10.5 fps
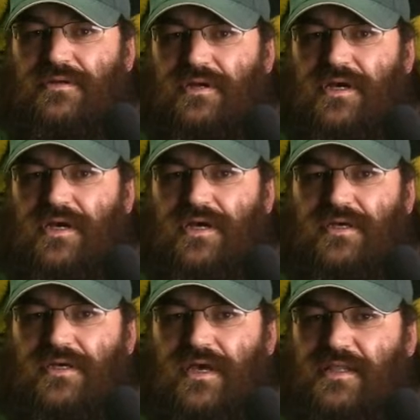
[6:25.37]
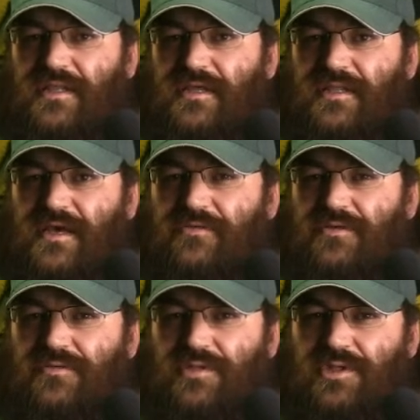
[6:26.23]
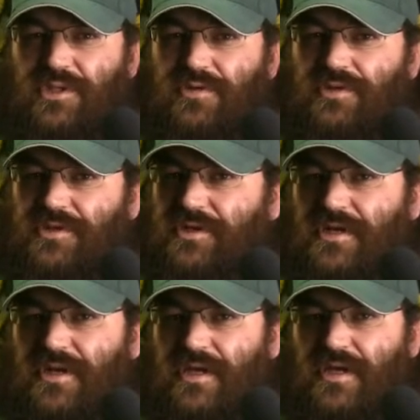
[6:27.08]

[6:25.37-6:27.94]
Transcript: I think that one was a shoulder.